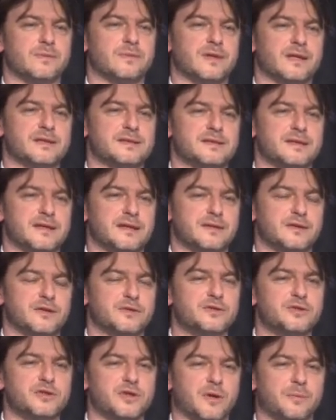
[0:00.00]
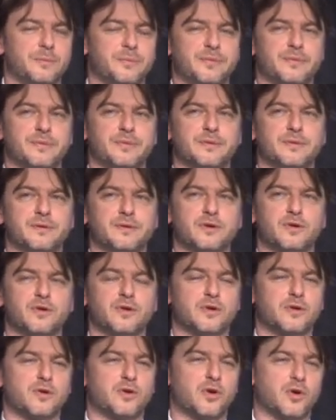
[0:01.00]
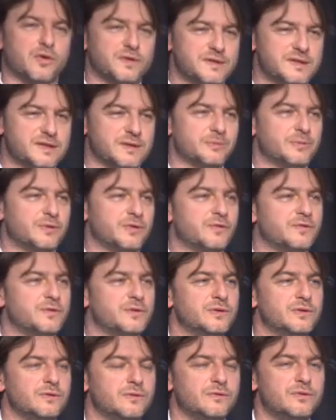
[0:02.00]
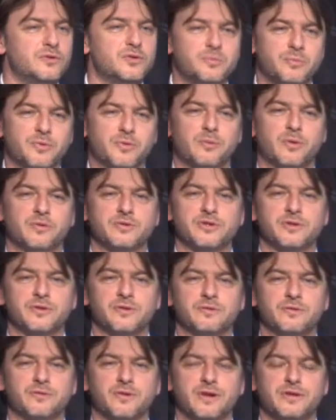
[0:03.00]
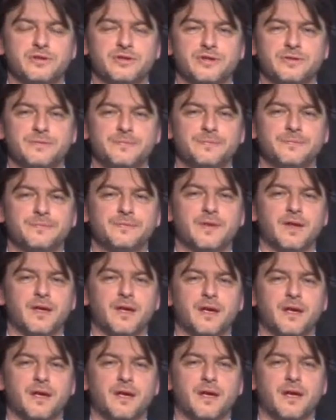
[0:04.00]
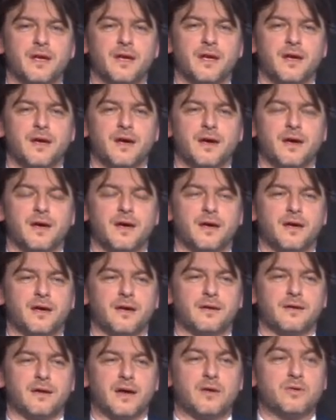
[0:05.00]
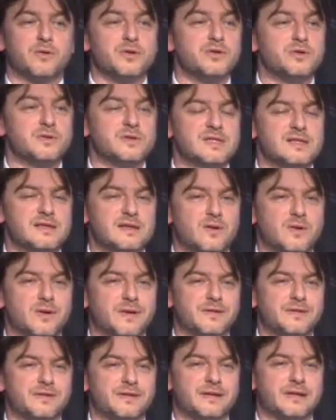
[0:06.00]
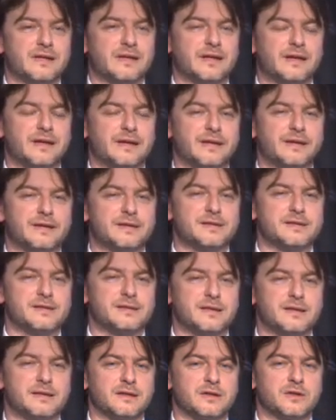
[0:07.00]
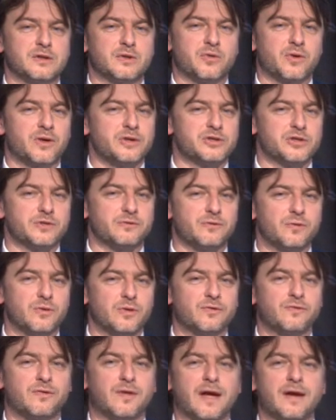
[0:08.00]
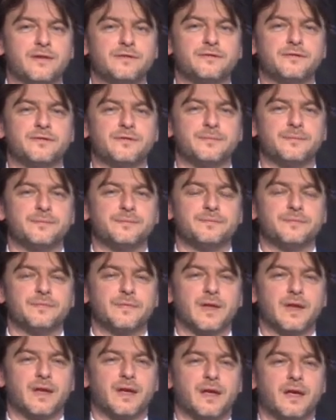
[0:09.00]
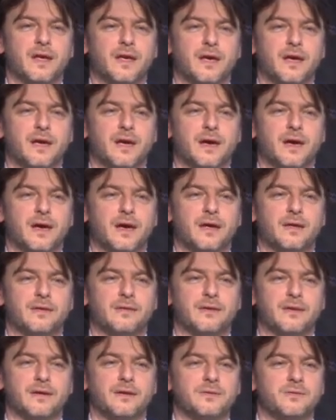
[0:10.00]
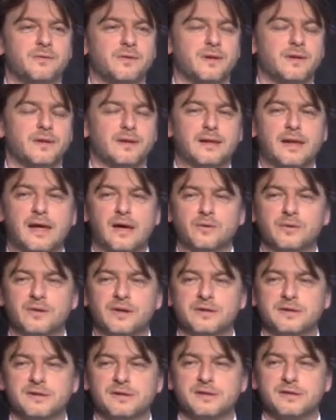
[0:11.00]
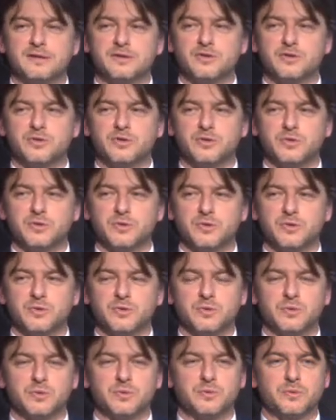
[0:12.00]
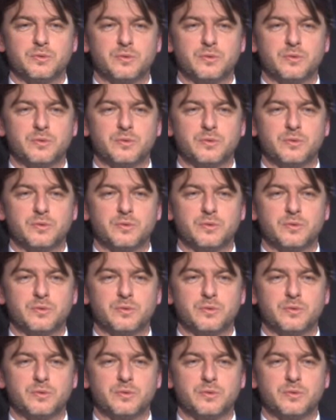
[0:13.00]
let's say the top concept of new promotion of Croatia. Our new slogan is Croatia full of life, and it will allow us to